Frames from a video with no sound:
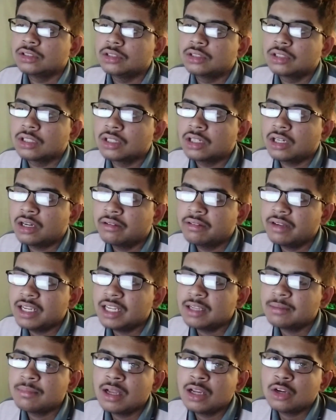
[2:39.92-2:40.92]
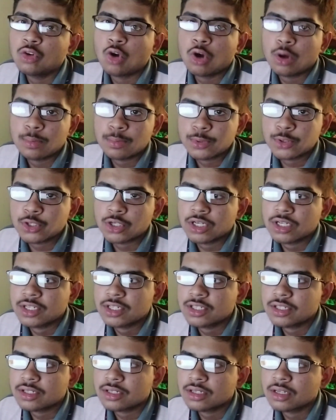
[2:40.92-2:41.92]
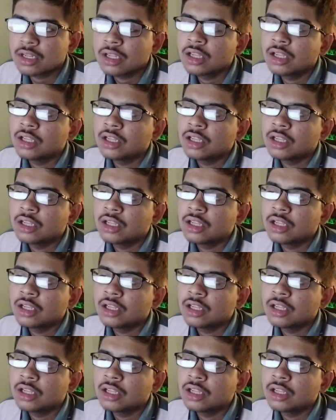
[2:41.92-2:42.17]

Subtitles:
the available options.